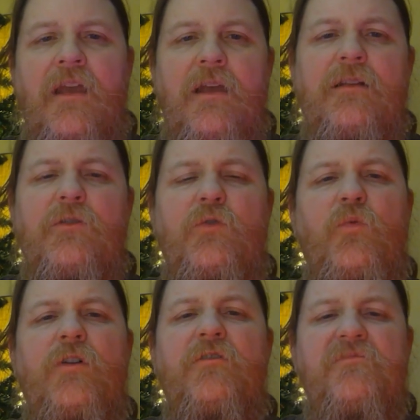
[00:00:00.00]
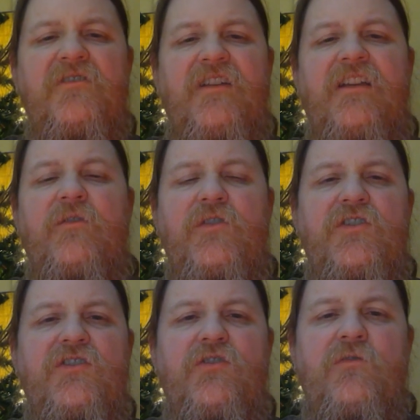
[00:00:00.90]
Hello and welcome to
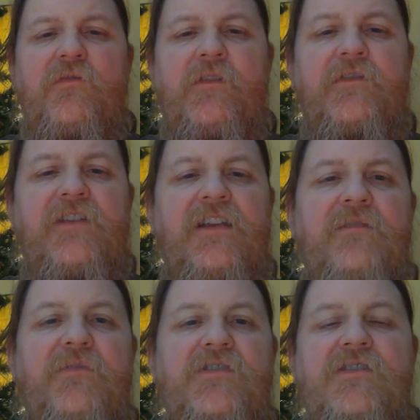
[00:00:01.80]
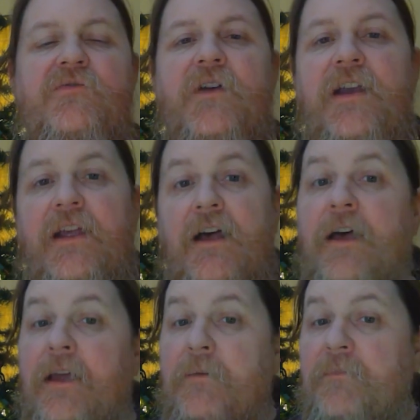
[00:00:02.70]
English 215 Business Writing.
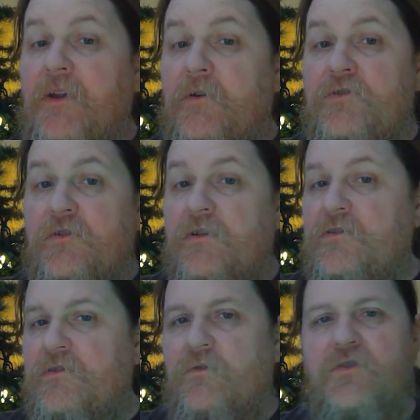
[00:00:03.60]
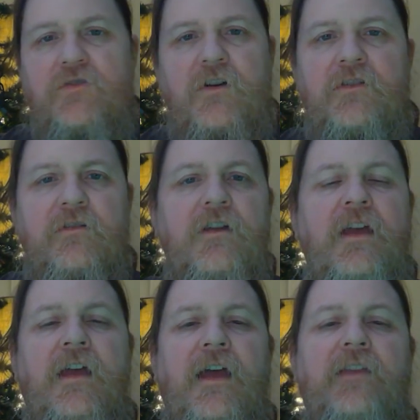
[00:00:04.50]
I am Eric Jerkins, your instructor,
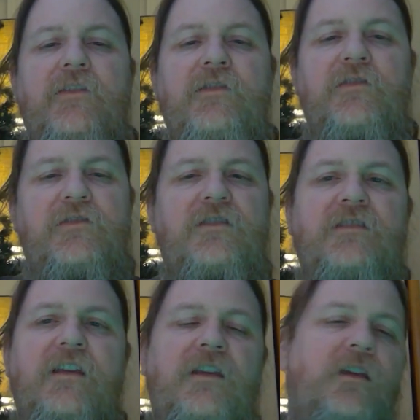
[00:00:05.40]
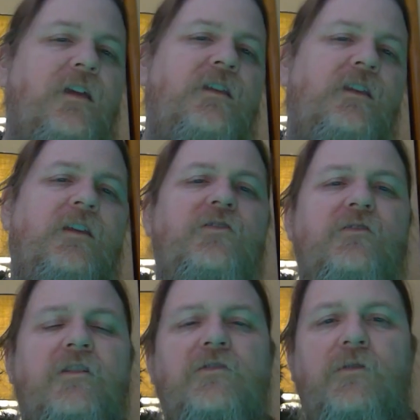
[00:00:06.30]
and this is just an
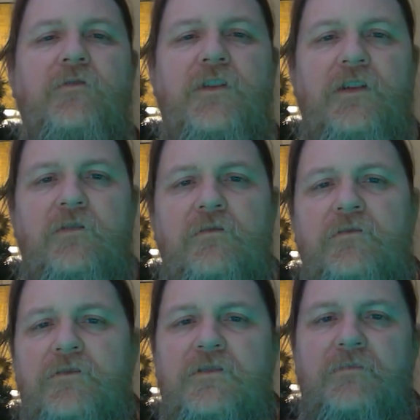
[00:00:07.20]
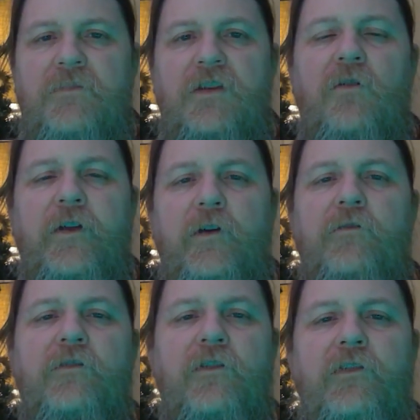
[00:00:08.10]
introductory video, just me going
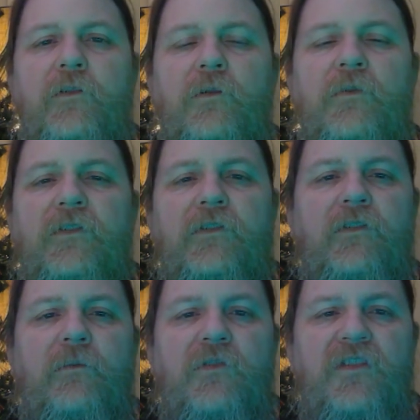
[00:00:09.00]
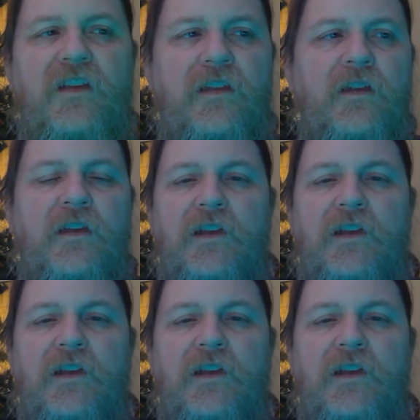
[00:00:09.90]
over the syllabus and some of the